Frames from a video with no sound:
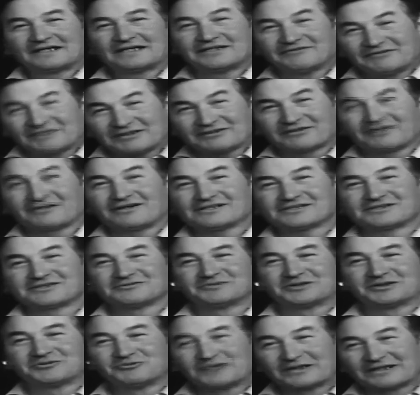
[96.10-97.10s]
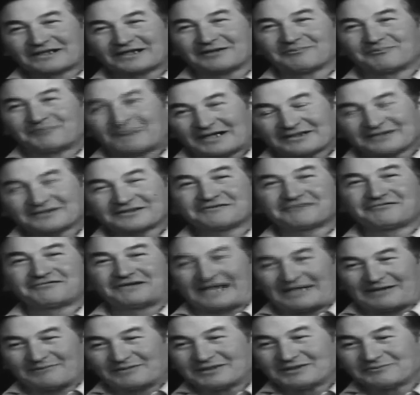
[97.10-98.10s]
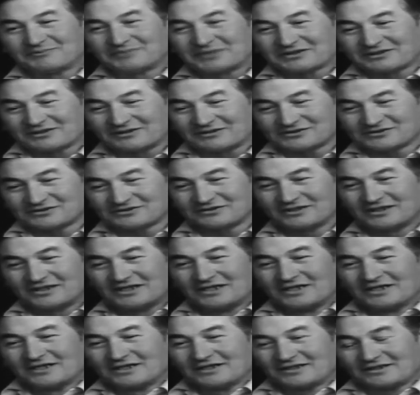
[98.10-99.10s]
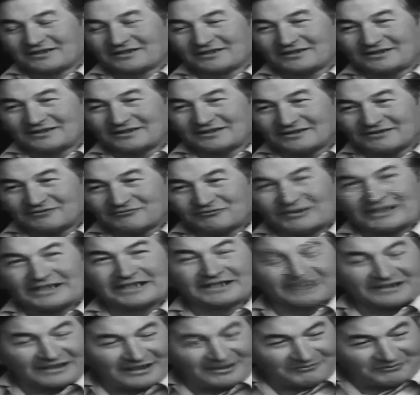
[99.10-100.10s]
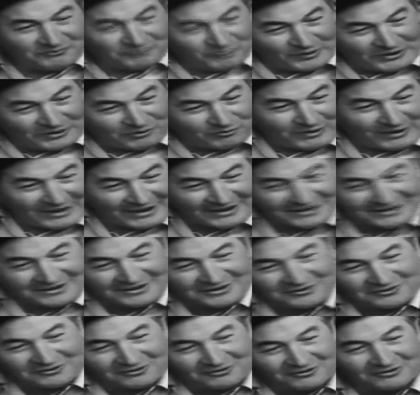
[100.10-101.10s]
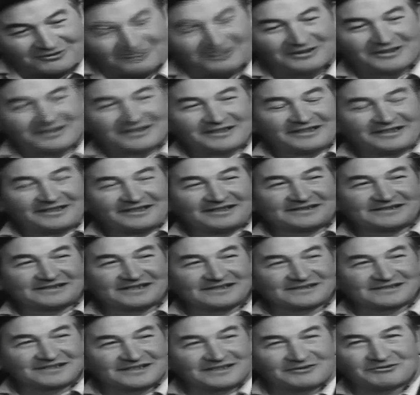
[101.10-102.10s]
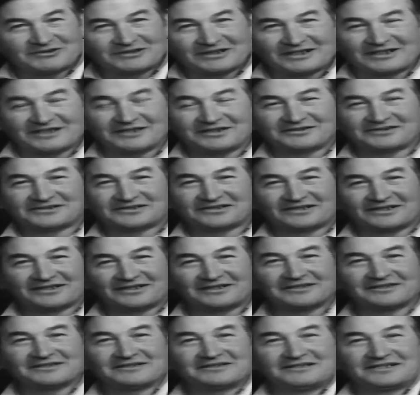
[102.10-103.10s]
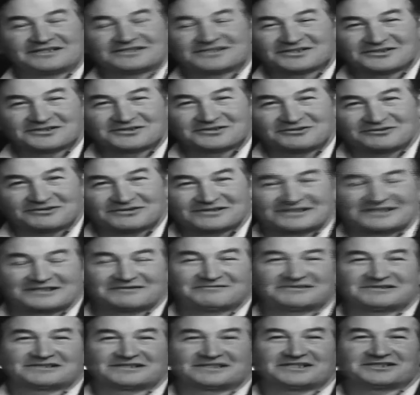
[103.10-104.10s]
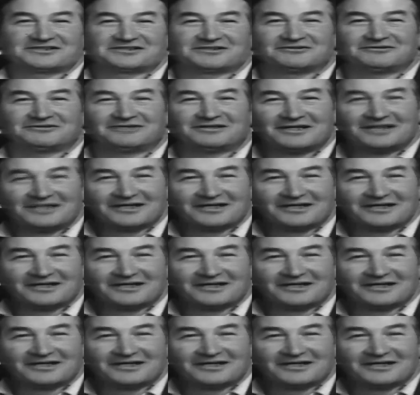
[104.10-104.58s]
Even a customer we call part of the family because when he come, when he walk in the door, he says, here we are, sir, this is your service station.